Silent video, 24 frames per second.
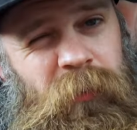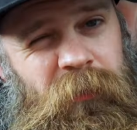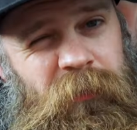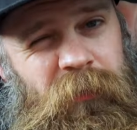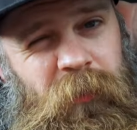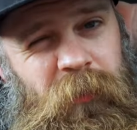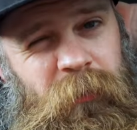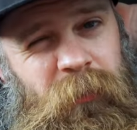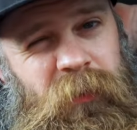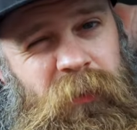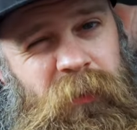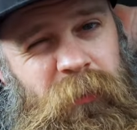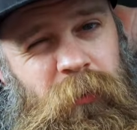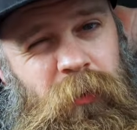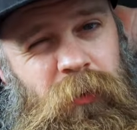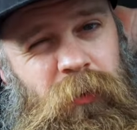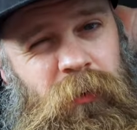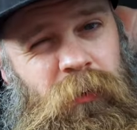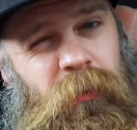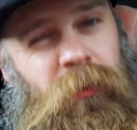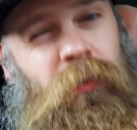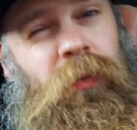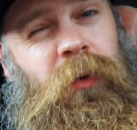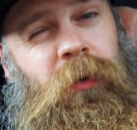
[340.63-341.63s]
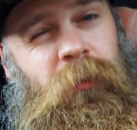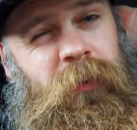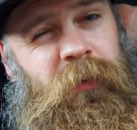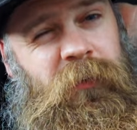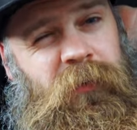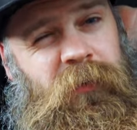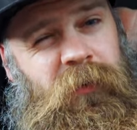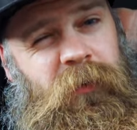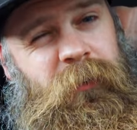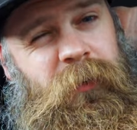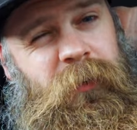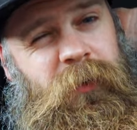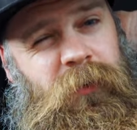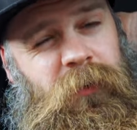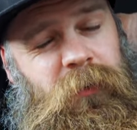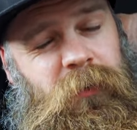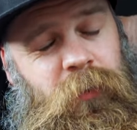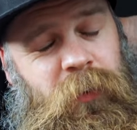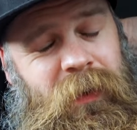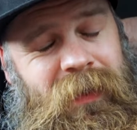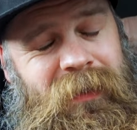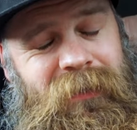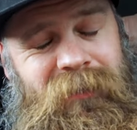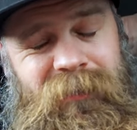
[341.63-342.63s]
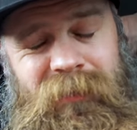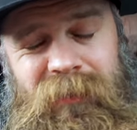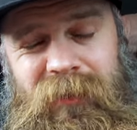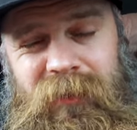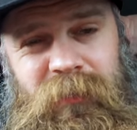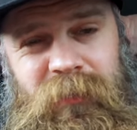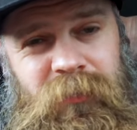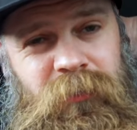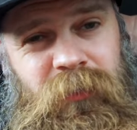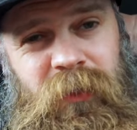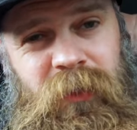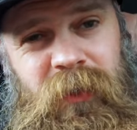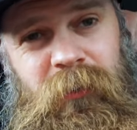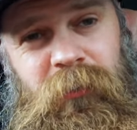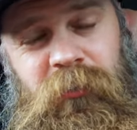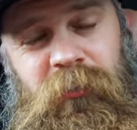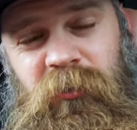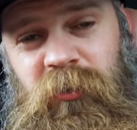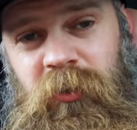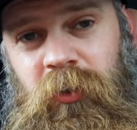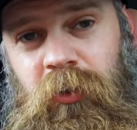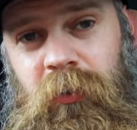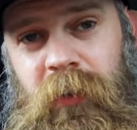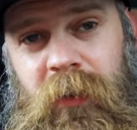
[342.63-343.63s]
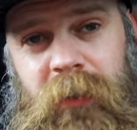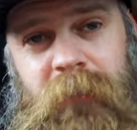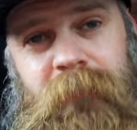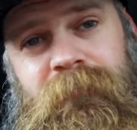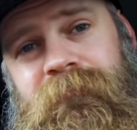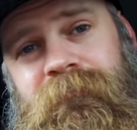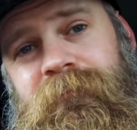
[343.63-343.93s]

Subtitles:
be filming tomorrow, will be filming on Wednesday, so I will see you then.